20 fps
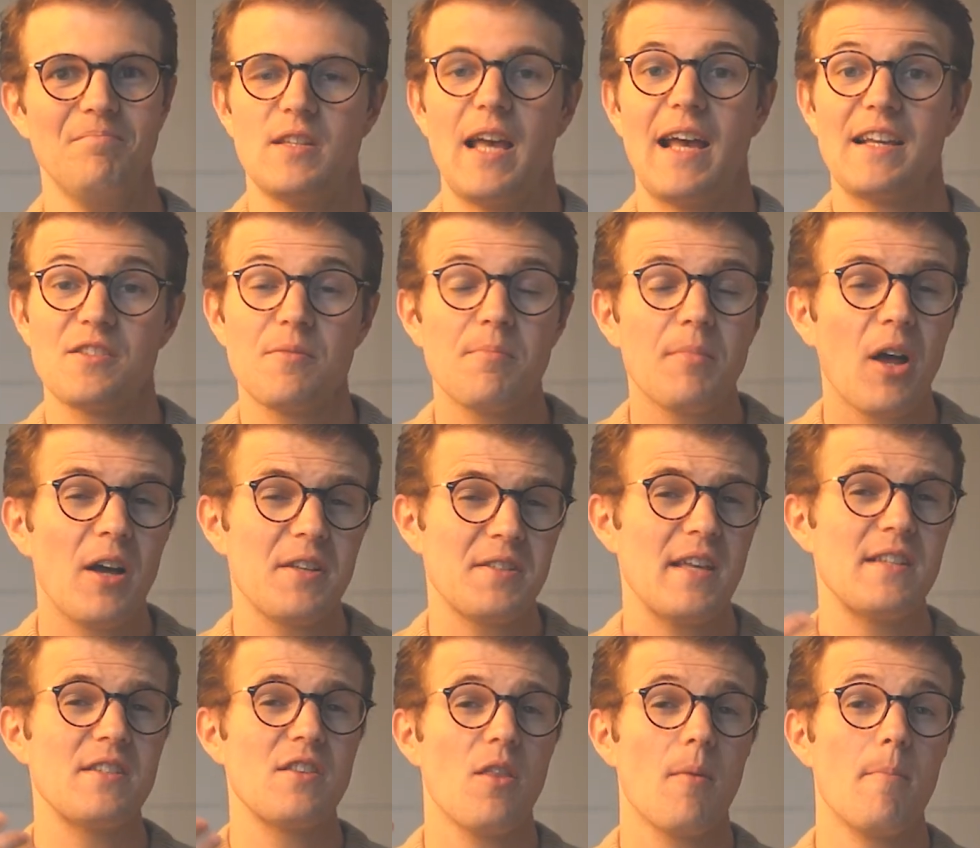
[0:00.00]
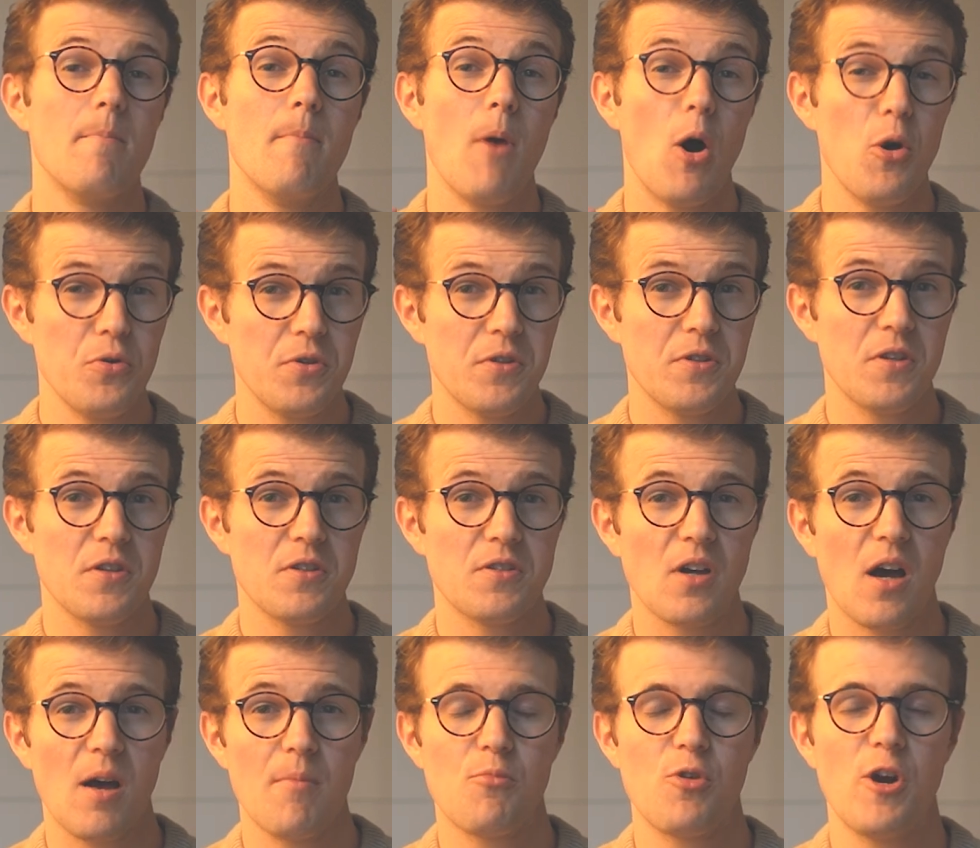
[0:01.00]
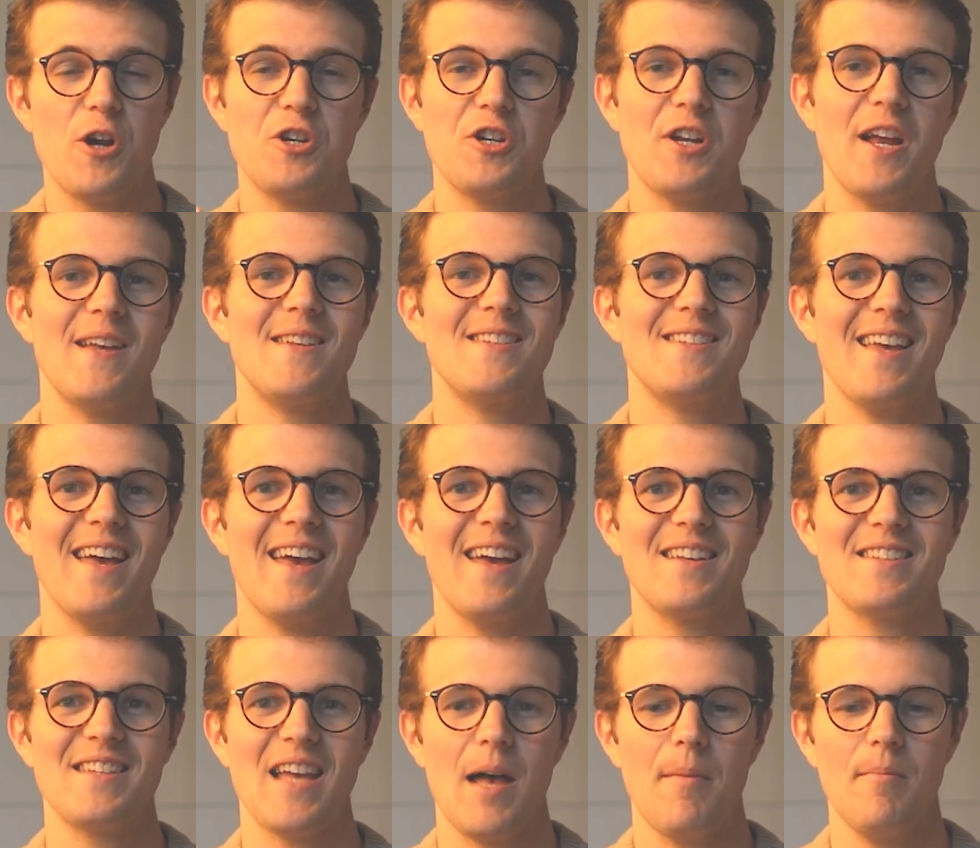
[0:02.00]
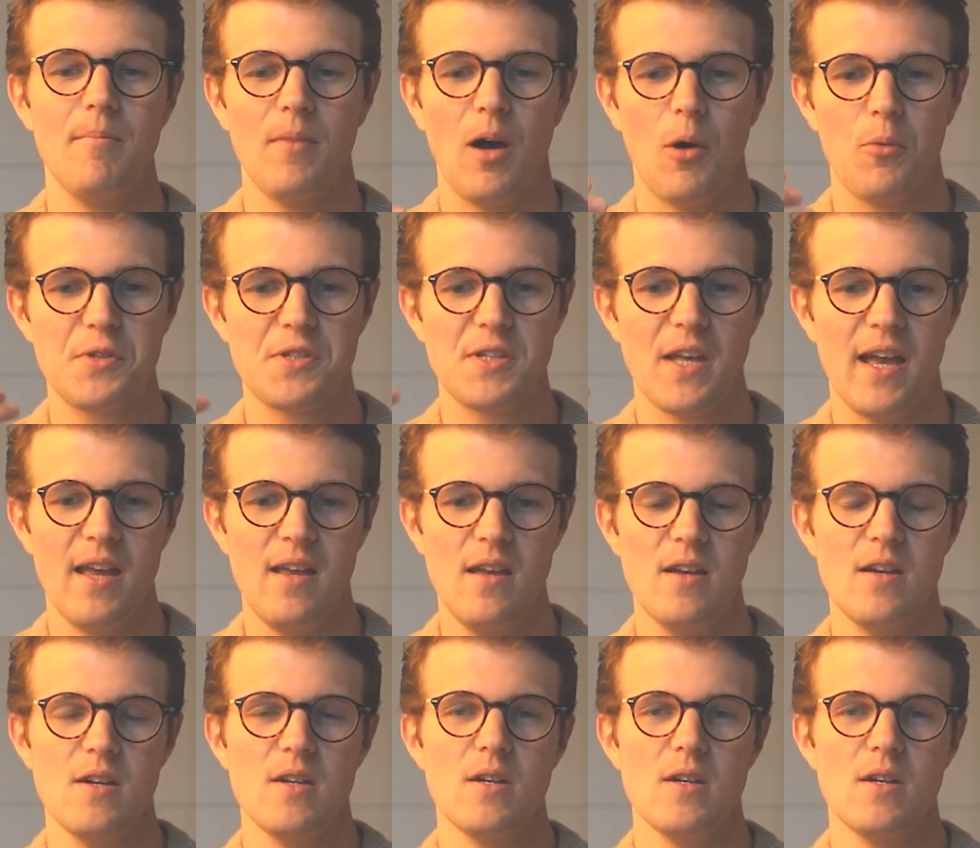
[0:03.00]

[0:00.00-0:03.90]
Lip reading: Tax compliance isn't the most time pressured ACA exam, I would say.